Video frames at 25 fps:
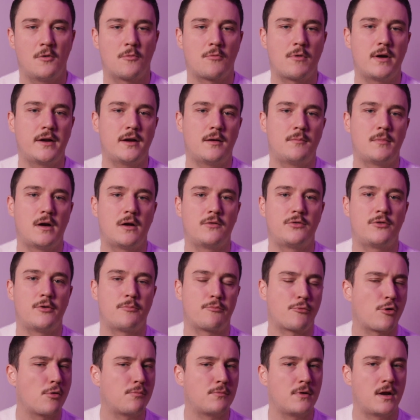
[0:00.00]
Write about the
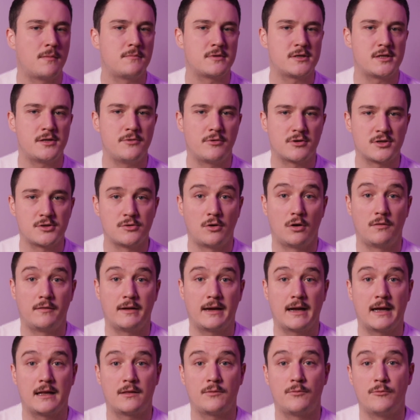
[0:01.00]
problems you are
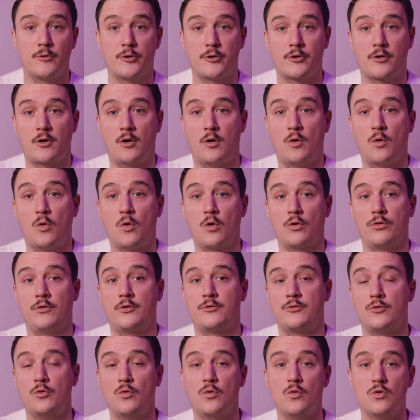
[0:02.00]
solving at work or
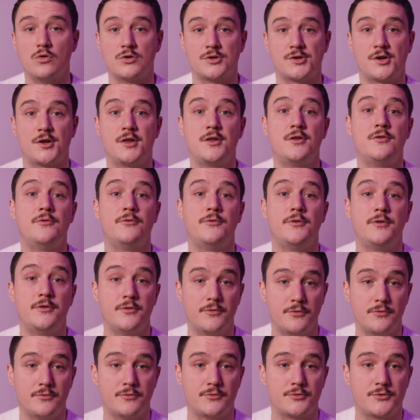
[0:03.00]
the tools you
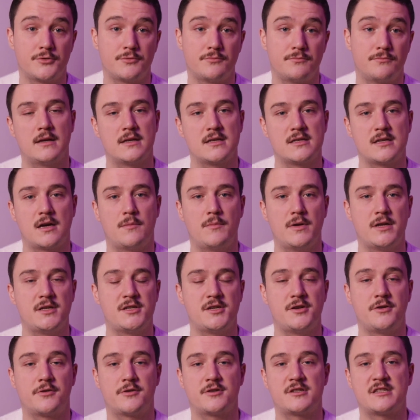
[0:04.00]
use. Some
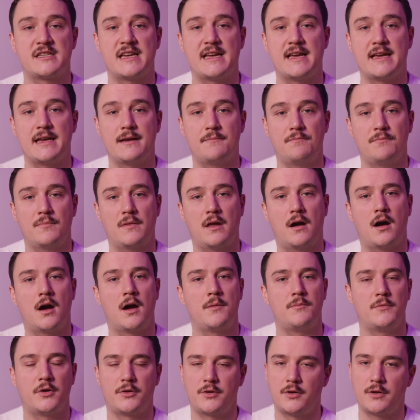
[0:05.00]
engineers say,
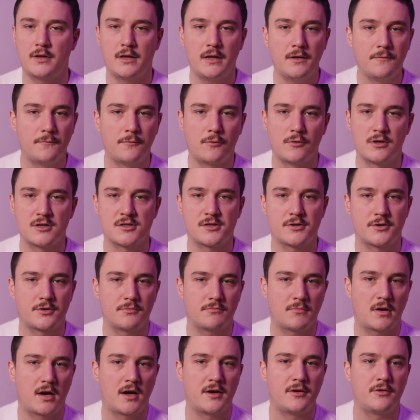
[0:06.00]
"I'm not an
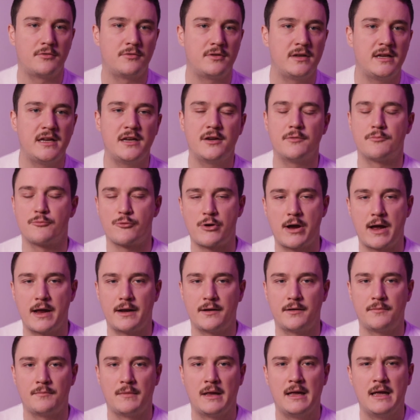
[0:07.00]
influencer, I don't need a
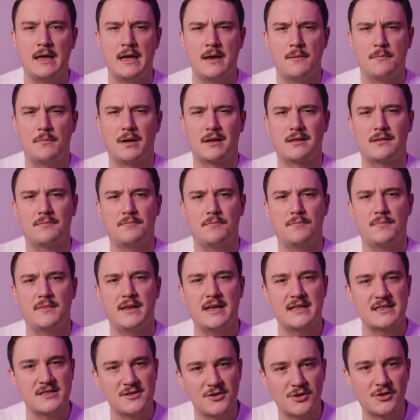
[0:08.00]
brand," but
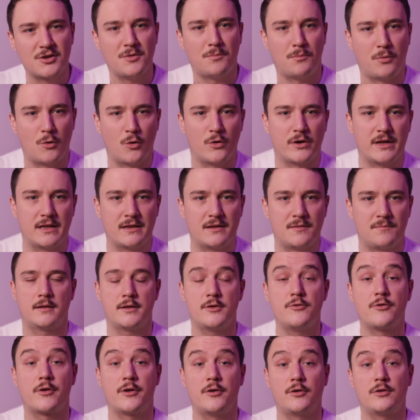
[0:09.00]
that's not the point.
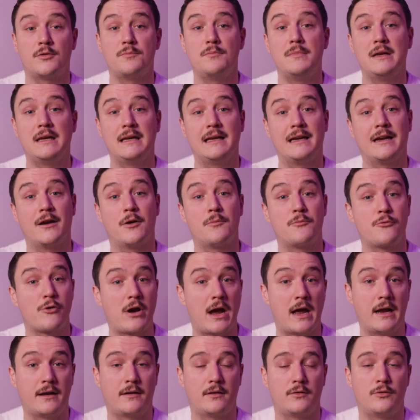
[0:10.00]
You are not building a
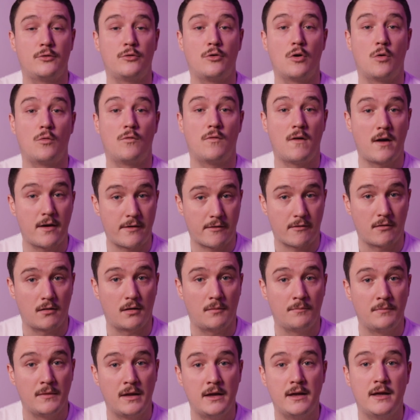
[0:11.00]
brand to go
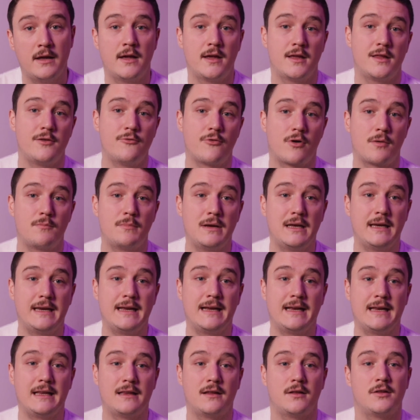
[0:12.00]
viral, you are
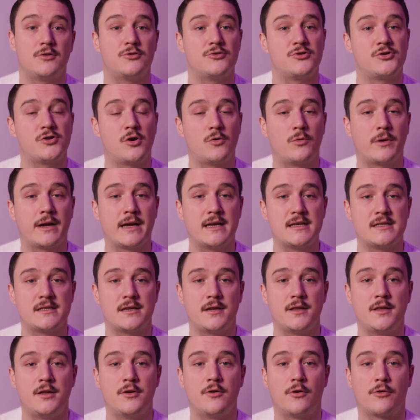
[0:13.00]
building it to showcase
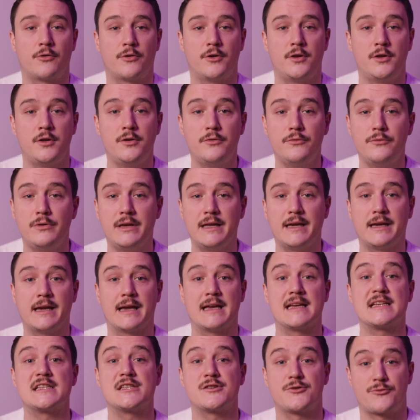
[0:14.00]
your
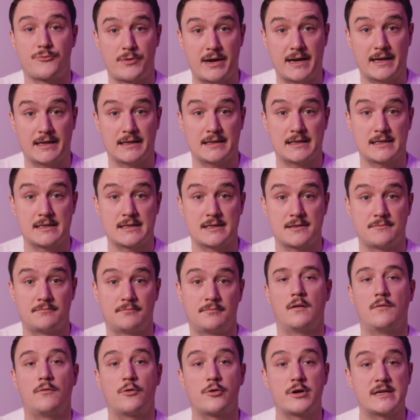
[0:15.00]
unique strengths.
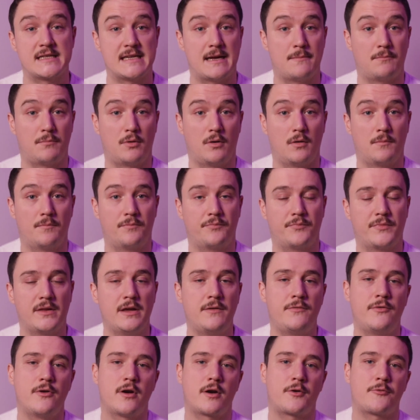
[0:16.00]
For example,
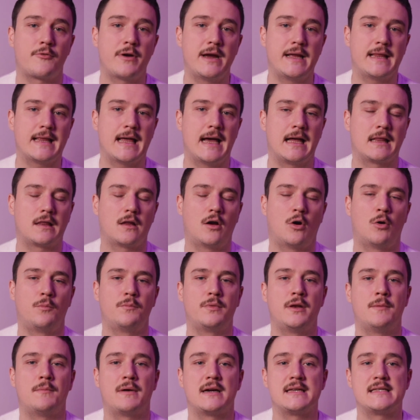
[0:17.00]
if you are great at
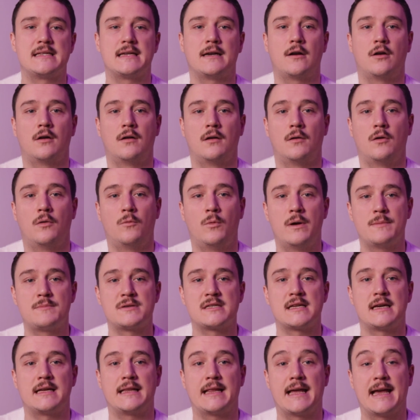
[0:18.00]
optimizing
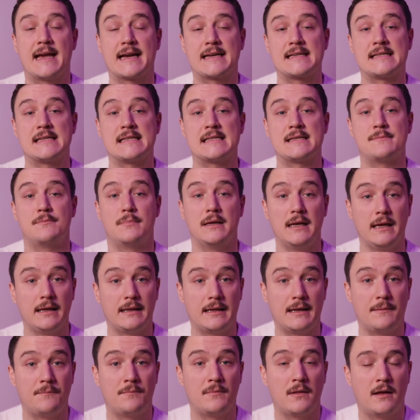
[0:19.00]
website
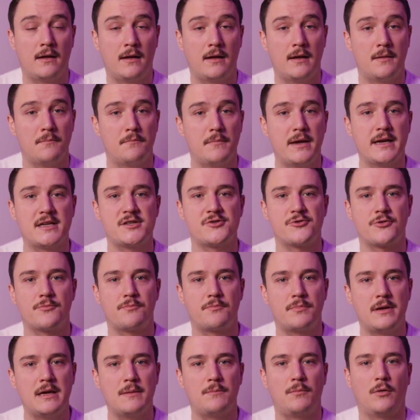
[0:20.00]
accessibility, make sure
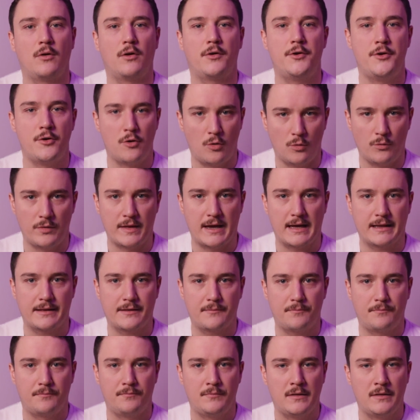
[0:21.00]
people know
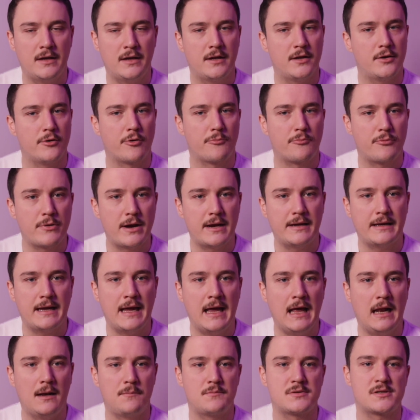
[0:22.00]
that. Your brand
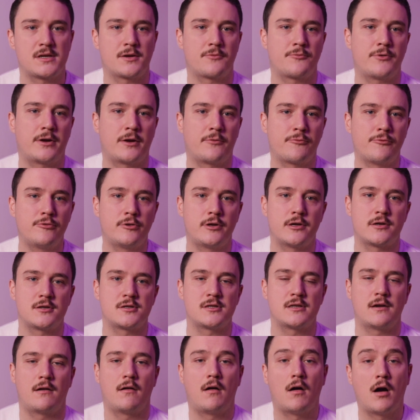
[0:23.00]
helps
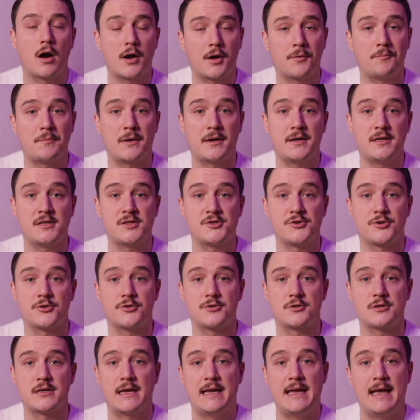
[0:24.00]
recruiters, hiring
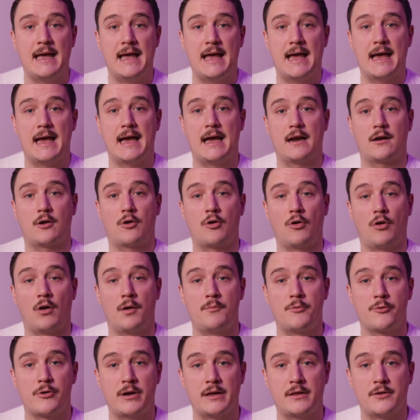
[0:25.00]
managers, and
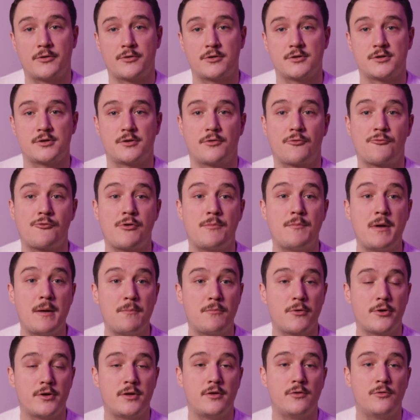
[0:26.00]
collaborators
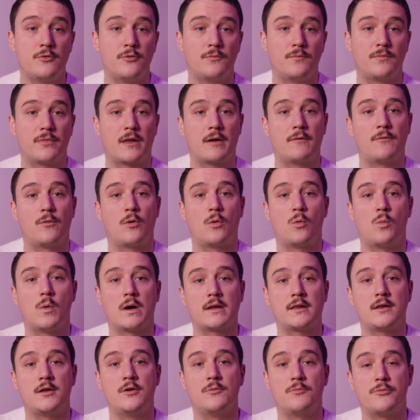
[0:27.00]
remember you for
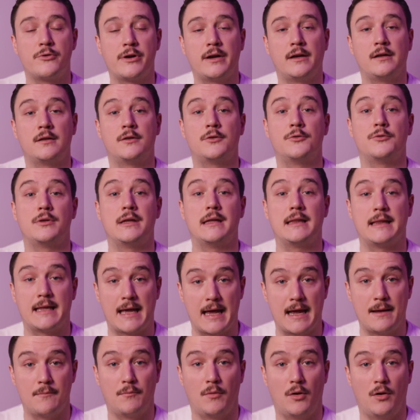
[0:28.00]
what you bring to the
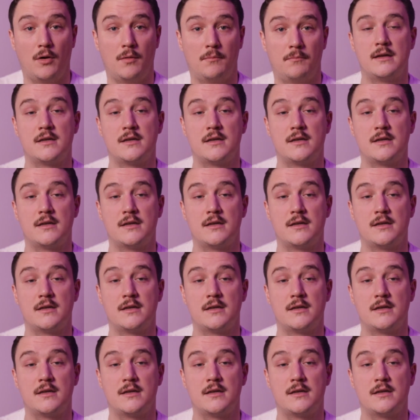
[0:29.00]
table.